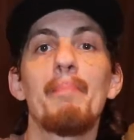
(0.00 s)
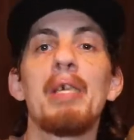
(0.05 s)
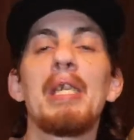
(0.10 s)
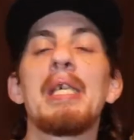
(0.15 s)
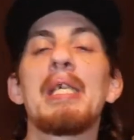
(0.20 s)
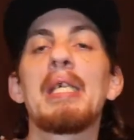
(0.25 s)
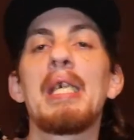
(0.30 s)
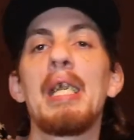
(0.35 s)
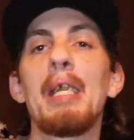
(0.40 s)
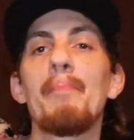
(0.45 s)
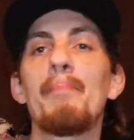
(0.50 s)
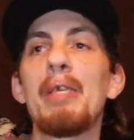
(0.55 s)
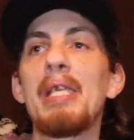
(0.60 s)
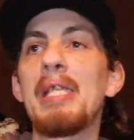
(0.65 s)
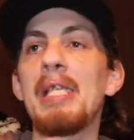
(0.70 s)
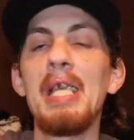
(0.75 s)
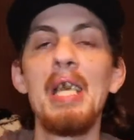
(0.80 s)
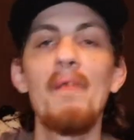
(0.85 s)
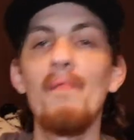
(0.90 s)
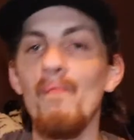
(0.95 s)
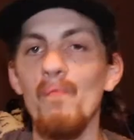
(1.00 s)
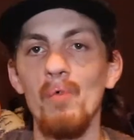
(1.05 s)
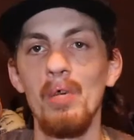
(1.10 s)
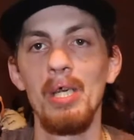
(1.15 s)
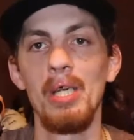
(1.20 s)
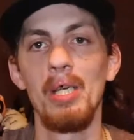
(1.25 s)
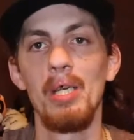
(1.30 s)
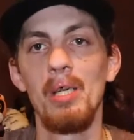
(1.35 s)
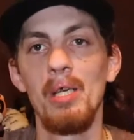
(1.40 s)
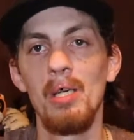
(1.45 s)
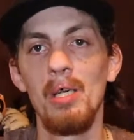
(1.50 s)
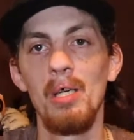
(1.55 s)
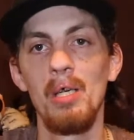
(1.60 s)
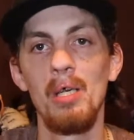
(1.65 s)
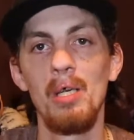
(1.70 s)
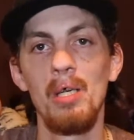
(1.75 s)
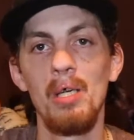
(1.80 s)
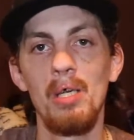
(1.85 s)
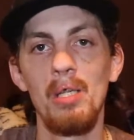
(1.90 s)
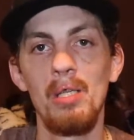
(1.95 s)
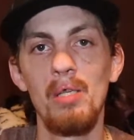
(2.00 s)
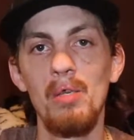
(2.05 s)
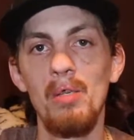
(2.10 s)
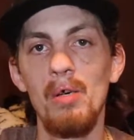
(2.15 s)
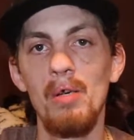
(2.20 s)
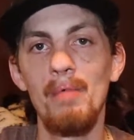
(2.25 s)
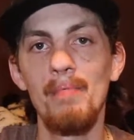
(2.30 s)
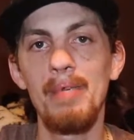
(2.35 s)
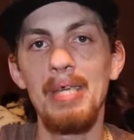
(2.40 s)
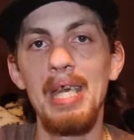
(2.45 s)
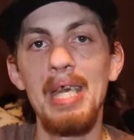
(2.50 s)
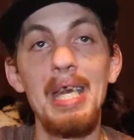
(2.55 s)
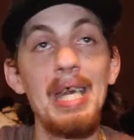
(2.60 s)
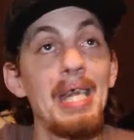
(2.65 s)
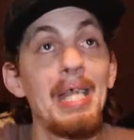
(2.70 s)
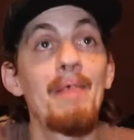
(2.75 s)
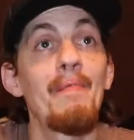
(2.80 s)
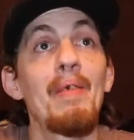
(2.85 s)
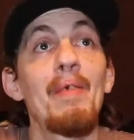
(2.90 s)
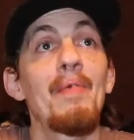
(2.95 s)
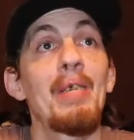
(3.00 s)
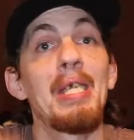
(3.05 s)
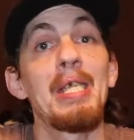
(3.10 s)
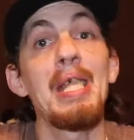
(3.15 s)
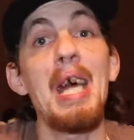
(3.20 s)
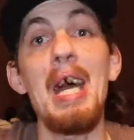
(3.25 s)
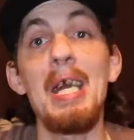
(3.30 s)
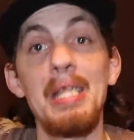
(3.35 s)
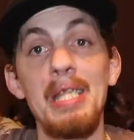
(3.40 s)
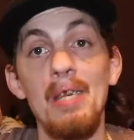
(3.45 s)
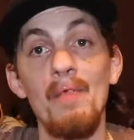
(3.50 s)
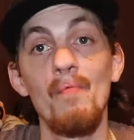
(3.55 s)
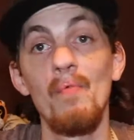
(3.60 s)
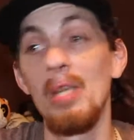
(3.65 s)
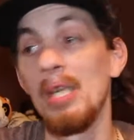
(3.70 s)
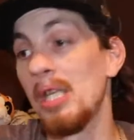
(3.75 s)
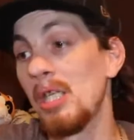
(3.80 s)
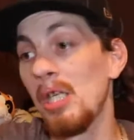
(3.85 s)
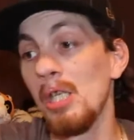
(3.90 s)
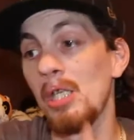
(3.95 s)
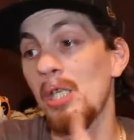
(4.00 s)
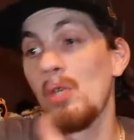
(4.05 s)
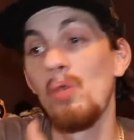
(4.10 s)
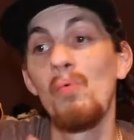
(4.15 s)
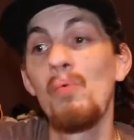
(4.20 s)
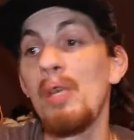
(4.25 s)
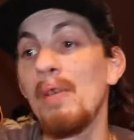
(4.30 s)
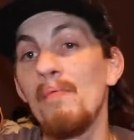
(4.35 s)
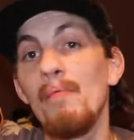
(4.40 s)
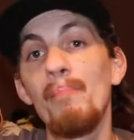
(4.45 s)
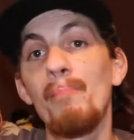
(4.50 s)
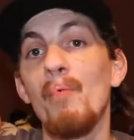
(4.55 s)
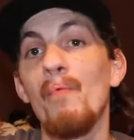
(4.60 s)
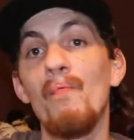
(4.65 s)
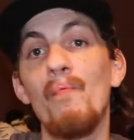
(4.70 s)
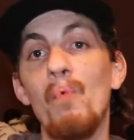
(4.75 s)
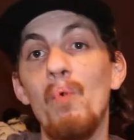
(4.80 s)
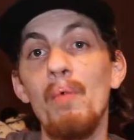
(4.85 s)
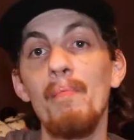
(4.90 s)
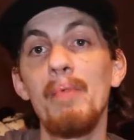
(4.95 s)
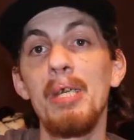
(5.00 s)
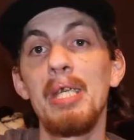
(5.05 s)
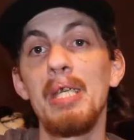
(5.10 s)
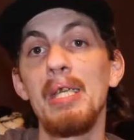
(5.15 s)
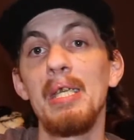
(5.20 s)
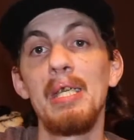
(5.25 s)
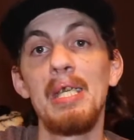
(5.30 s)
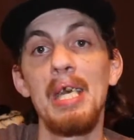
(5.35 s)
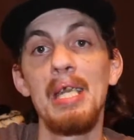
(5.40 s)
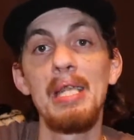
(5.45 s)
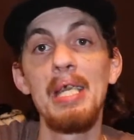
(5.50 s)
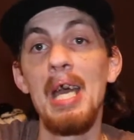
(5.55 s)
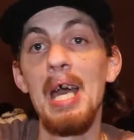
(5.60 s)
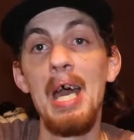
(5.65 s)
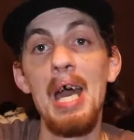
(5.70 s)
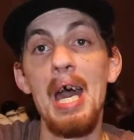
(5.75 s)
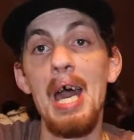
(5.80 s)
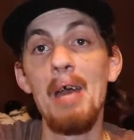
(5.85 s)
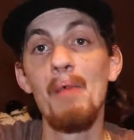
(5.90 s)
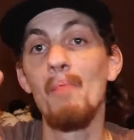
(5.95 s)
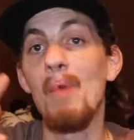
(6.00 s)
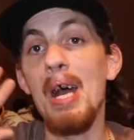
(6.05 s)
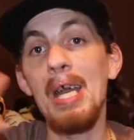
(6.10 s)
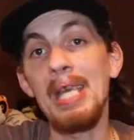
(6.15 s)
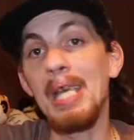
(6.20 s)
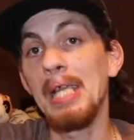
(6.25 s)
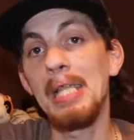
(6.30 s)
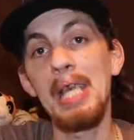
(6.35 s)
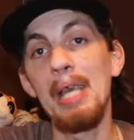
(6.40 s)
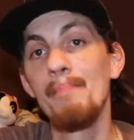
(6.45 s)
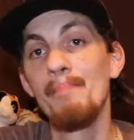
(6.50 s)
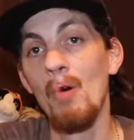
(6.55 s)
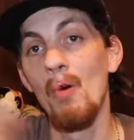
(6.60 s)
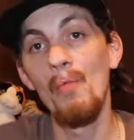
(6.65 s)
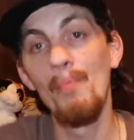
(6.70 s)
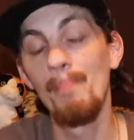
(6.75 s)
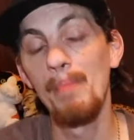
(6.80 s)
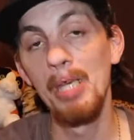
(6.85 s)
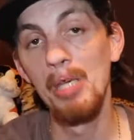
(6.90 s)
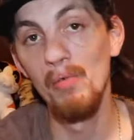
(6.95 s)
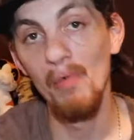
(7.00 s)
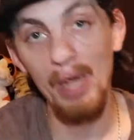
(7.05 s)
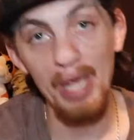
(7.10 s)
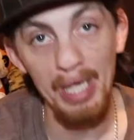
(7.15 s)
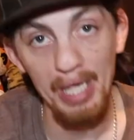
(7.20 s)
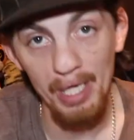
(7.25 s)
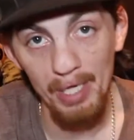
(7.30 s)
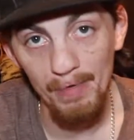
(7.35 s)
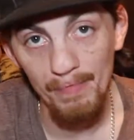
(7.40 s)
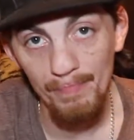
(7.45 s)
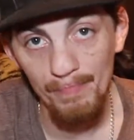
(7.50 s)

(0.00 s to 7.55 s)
But it's going to be different. Do you know what I'm saying? And even if it's not different, it's just two different performances. And why can't they both be great?